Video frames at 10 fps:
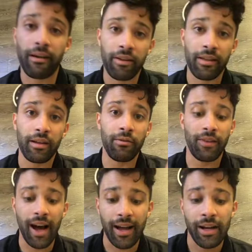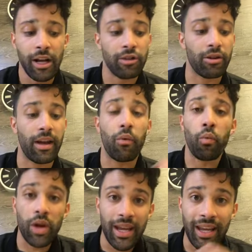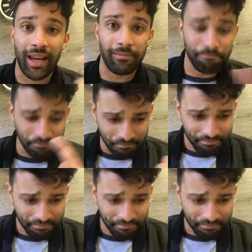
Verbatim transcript: everything you've got so that we can